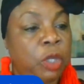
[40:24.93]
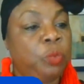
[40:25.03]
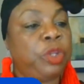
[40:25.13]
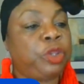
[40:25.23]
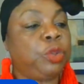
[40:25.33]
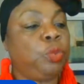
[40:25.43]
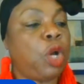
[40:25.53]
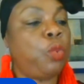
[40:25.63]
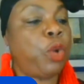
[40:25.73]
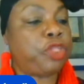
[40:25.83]
with
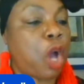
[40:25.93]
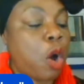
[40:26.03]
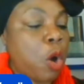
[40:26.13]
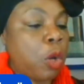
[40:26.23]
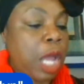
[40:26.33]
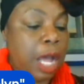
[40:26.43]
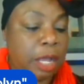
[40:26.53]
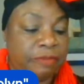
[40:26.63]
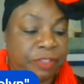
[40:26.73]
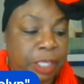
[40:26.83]
with all
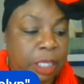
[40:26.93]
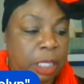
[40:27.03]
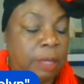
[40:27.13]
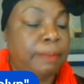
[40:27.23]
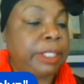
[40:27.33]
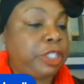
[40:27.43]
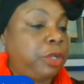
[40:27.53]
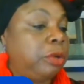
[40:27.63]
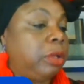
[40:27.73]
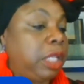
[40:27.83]
of the
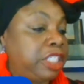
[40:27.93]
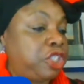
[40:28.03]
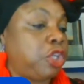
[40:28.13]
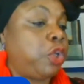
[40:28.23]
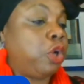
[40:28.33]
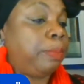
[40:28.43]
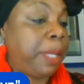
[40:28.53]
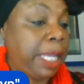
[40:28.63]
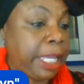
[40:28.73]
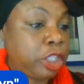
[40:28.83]
materialistic
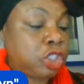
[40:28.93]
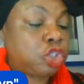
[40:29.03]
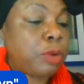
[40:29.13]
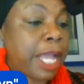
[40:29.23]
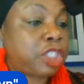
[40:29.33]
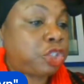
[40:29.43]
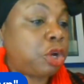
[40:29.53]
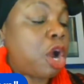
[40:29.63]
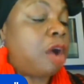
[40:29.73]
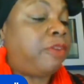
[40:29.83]
European treasure
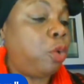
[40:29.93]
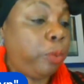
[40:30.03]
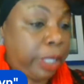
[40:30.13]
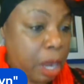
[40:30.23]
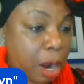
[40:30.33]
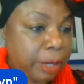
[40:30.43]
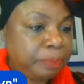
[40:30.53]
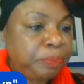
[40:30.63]
of who we are